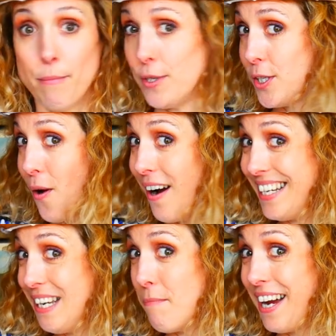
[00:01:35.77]
So I
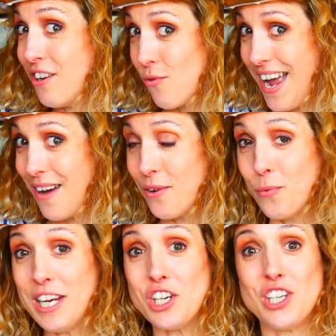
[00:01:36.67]
need my crown.
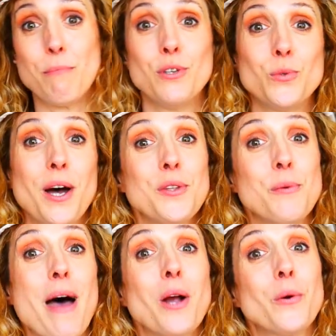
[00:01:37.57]
Oui, j'ai besoin
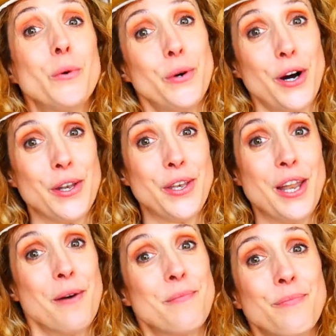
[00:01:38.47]
de ma couronne.